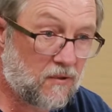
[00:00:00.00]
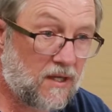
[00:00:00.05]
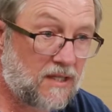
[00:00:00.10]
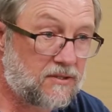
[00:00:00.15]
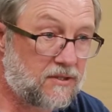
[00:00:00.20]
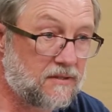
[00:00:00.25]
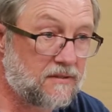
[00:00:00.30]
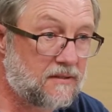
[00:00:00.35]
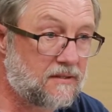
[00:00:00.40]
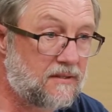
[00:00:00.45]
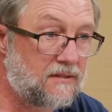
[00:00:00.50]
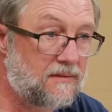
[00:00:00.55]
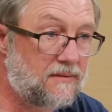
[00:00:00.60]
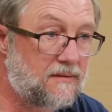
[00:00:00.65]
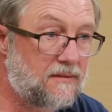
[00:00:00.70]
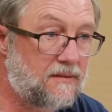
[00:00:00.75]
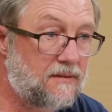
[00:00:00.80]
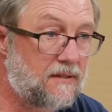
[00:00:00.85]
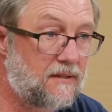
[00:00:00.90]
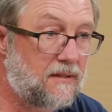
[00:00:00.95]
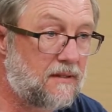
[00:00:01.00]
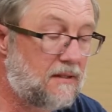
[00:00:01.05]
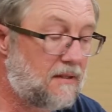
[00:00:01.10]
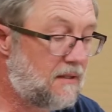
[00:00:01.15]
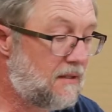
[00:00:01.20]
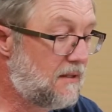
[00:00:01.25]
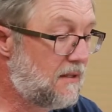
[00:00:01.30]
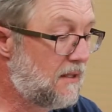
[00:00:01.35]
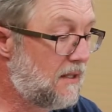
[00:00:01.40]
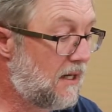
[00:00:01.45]
brushes.
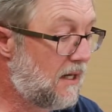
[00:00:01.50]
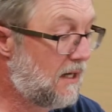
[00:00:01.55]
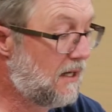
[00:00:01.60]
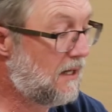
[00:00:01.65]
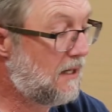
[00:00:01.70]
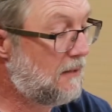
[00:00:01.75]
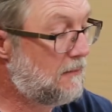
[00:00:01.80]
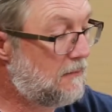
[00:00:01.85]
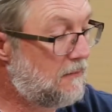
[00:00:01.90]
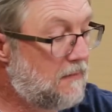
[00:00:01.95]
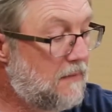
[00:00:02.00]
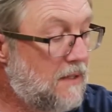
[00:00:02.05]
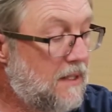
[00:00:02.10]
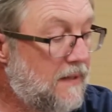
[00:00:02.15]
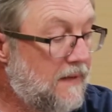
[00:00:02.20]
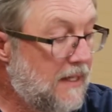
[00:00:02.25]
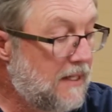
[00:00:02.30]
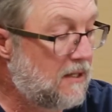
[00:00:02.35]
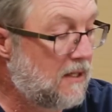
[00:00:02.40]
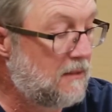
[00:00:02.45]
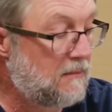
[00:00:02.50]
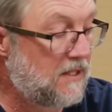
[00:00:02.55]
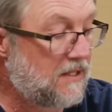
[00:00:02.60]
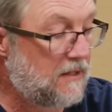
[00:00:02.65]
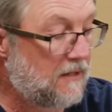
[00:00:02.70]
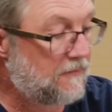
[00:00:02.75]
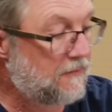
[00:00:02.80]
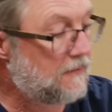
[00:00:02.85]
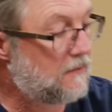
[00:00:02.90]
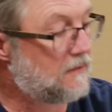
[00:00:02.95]
And they come in
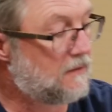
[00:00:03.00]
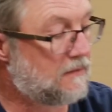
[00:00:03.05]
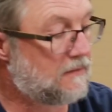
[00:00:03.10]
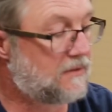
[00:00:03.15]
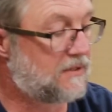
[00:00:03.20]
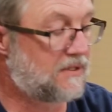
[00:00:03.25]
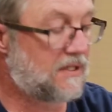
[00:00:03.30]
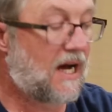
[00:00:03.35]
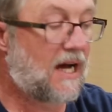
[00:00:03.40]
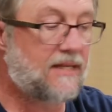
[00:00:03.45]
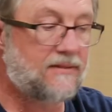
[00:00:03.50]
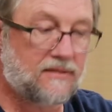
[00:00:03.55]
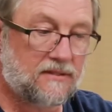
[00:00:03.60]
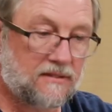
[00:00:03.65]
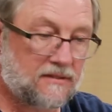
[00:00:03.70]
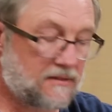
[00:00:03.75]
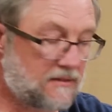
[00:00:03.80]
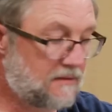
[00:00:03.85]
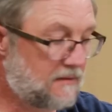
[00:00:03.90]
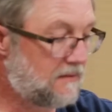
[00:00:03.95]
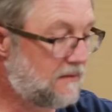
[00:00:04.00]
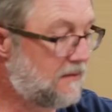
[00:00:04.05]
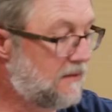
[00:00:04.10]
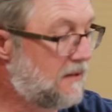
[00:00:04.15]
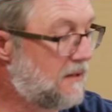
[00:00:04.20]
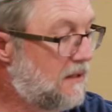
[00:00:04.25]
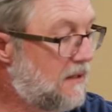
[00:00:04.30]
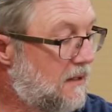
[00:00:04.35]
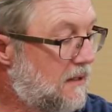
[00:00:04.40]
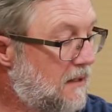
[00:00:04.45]
different sizes
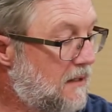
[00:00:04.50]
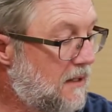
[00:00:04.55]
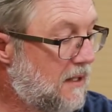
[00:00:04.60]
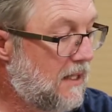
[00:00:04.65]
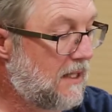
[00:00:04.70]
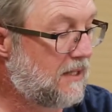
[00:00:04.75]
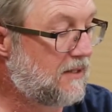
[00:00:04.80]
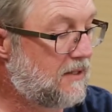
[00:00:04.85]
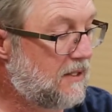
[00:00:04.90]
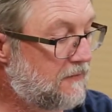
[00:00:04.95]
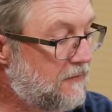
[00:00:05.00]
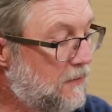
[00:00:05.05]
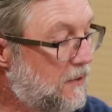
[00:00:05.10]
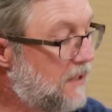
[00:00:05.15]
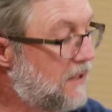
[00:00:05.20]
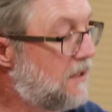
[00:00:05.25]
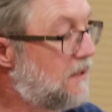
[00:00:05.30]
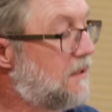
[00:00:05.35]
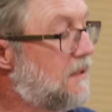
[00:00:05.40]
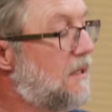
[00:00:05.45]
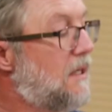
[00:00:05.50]
and different,